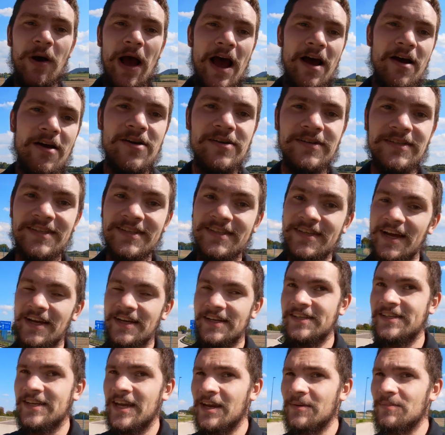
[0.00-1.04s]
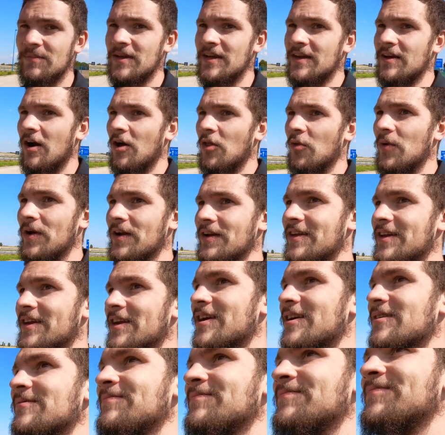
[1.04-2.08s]
hours, decided to take me all the way to
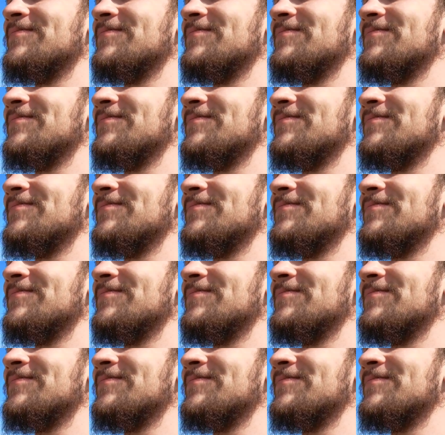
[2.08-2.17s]
here.